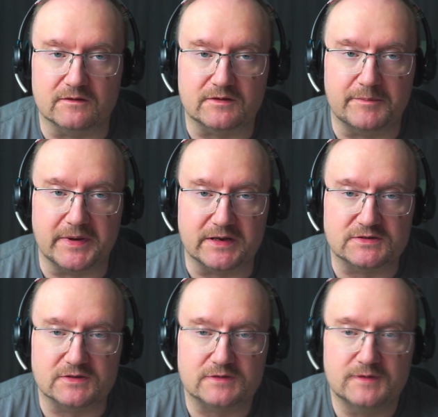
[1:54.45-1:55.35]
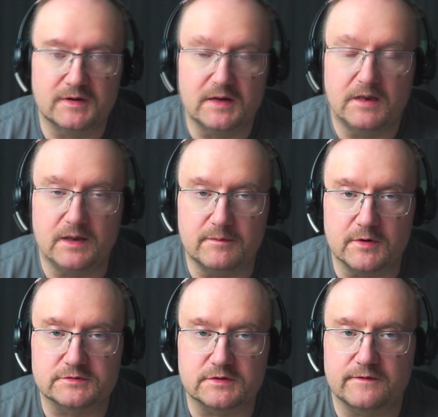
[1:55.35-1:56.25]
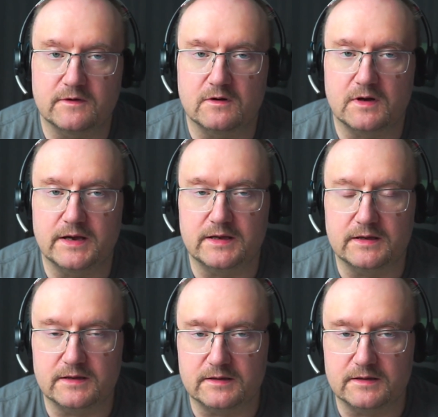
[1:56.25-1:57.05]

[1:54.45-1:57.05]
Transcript: of the pictures, and most of all I